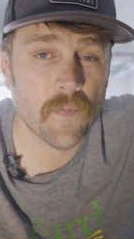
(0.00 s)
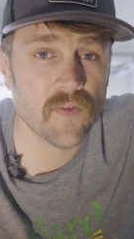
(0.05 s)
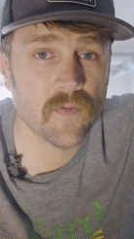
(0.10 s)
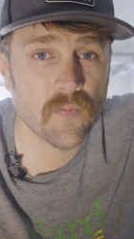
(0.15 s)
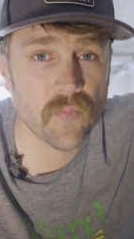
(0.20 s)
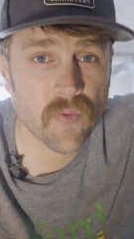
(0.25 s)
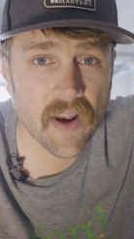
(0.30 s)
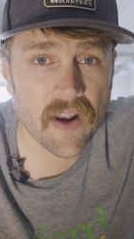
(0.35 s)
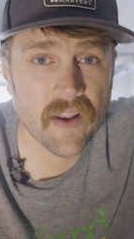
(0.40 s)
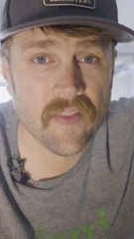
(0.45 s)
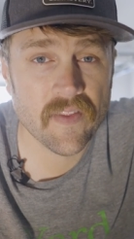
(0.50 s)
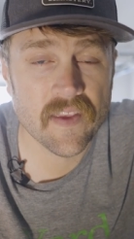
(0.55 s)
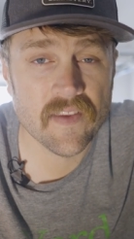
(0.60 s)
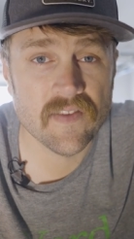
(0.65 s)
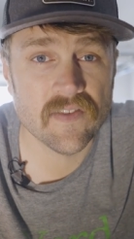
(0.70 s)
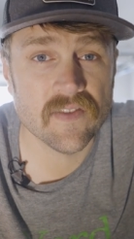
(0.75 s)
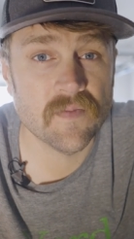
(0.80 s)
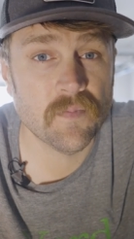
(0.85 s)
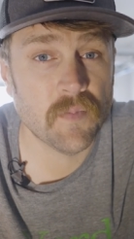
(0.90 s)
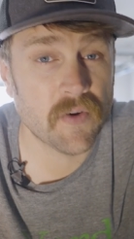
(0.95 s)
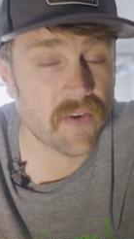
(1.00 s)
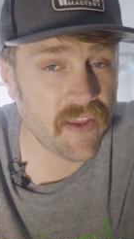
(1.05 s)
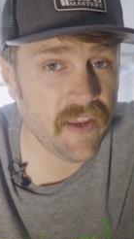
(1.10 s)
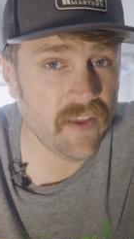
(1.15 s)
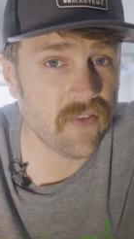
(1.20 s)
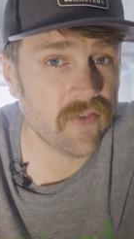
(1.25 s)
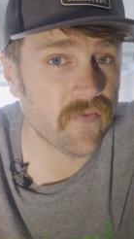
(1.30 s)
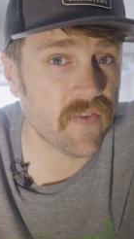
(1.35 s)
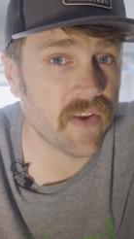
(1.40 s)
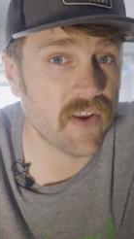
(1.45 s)
spread this
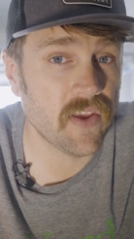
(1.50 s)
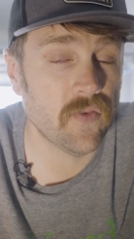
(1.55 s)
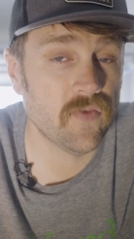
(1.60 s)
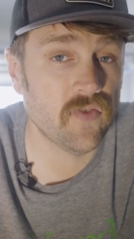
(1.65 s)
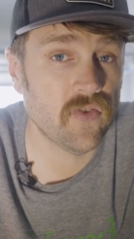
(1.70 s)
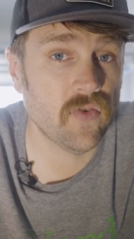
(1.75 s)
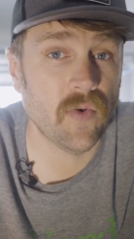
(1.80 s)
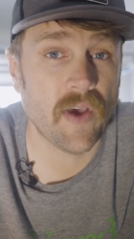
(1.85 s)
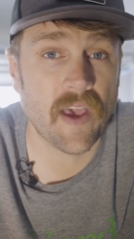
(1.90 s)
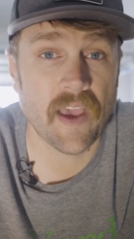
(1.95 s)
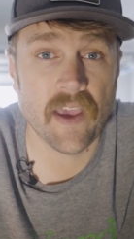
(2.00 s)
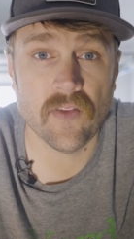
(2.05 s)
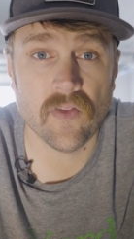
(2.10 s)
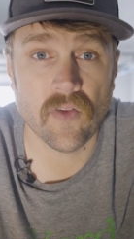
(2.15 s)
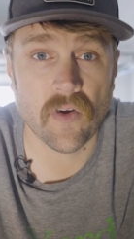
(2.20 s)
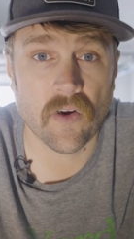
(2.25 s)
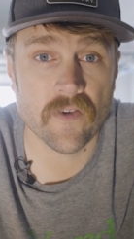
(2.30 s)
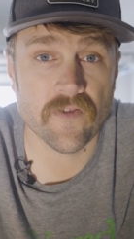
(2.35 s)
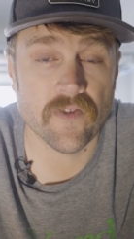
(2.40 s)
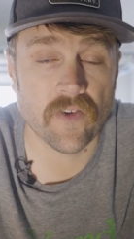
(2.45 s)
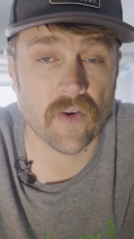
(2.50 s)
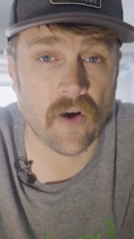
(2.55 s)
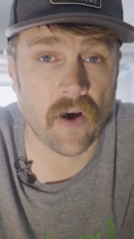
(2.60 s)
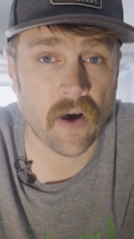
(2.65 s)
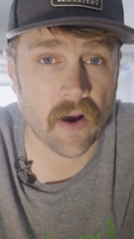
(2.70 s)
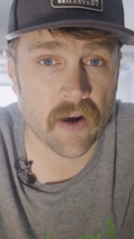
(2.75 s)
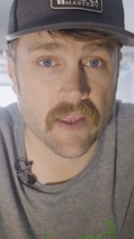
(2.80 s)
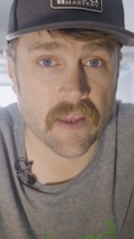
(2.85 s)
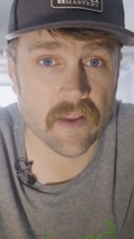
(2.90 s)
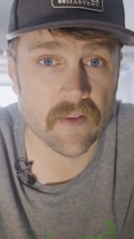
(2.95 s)
particular video to a larger
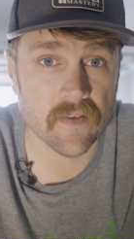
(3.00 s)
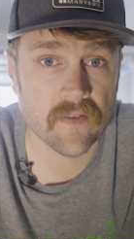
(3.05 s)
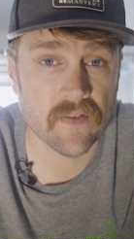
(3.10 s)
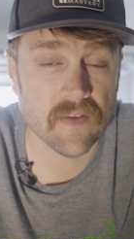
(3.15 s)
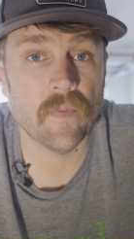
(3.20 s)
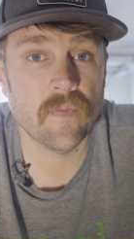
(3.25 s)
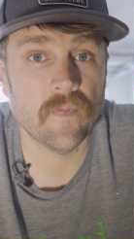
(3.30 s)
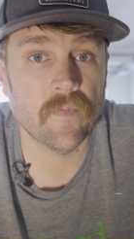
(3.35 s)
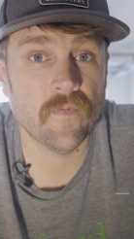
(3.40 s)
audience.